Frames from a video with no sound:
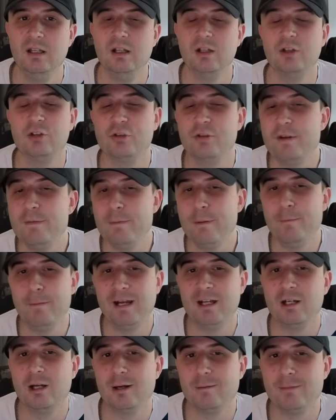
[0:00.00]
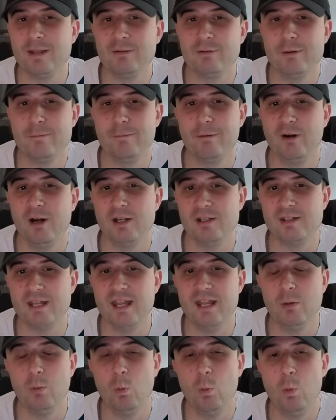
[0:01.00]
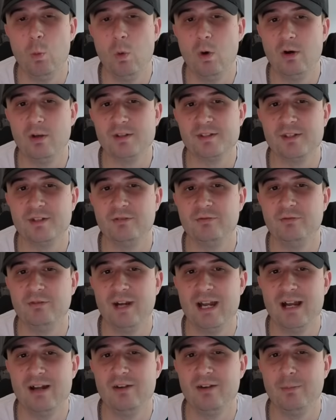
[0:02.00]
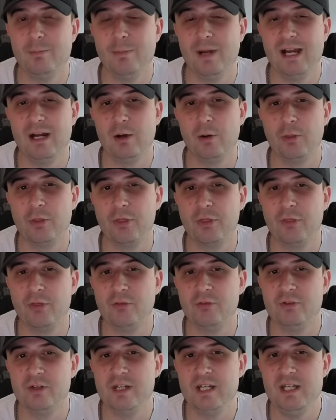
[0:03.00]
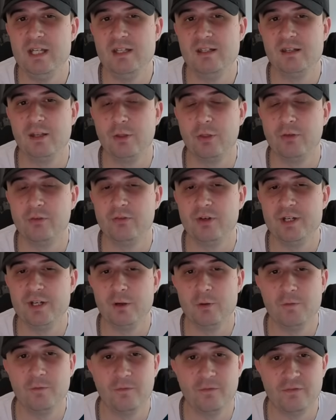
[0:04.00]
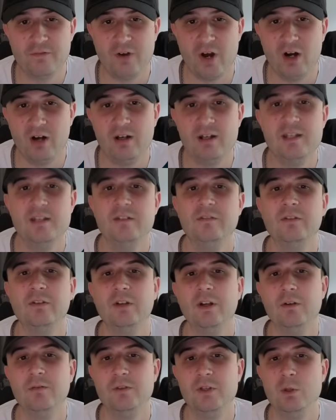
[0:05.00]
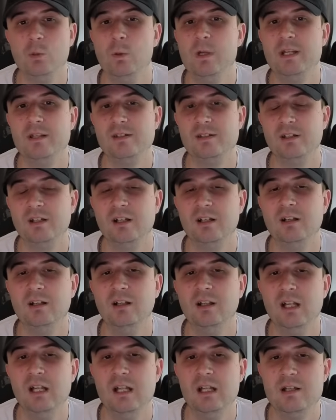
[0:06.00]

Creeping back up there in price. It was around about 3 to 305 a few weeks ago.